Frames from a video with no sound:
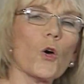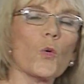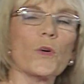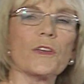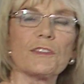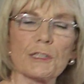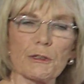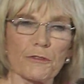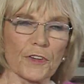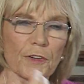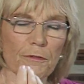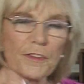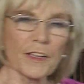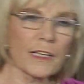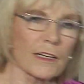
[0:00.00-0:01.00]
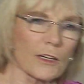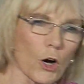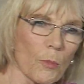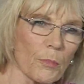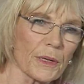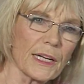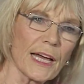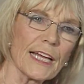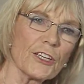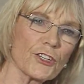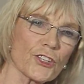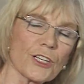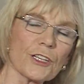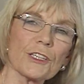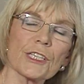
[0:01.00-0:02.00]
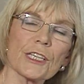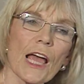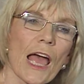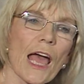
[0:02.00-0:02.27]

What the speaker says: With different finger combinations,